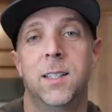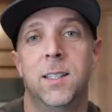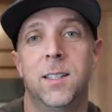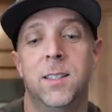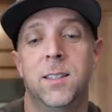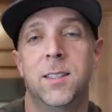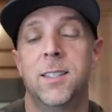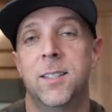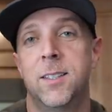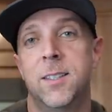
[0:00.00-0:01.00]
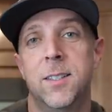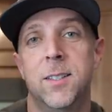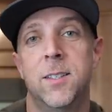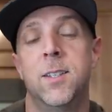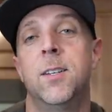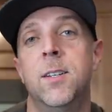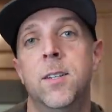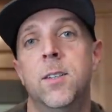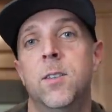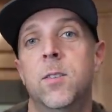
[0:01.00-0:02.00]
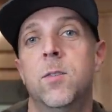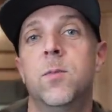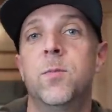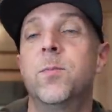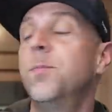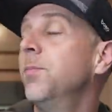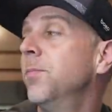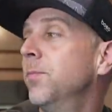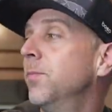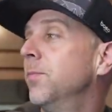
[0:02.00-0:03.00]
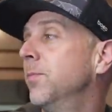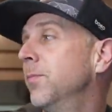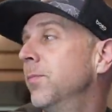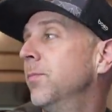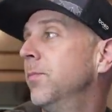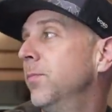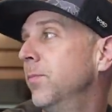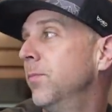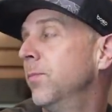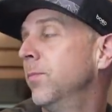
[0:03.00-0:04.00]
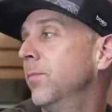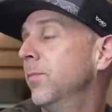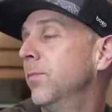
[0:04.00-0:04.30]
The person shown says nothing.